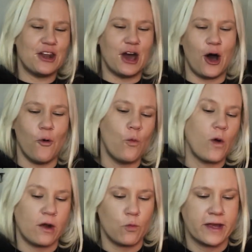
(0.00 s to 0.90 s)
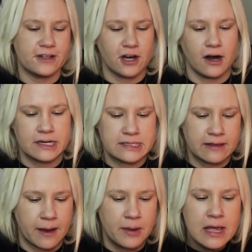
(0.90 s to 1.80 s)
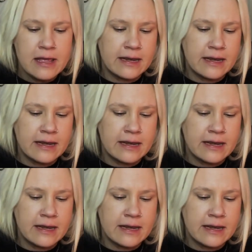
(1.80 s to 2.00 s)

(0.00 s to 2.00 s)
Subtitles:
you know, when we talk to them.